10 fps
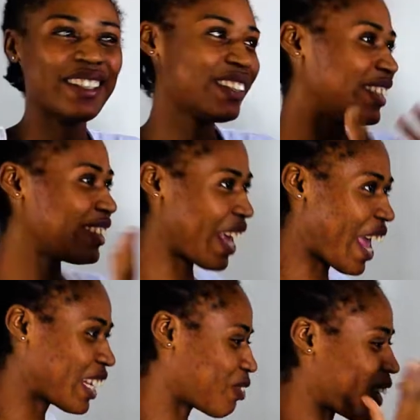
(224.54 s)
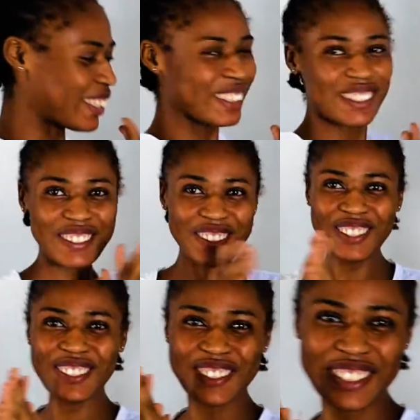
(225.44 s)
She's the expert.
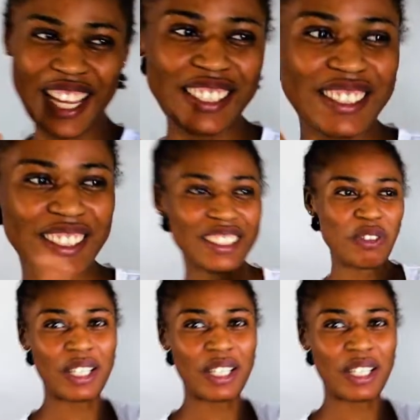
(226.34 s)
Woo. Hey Sissy,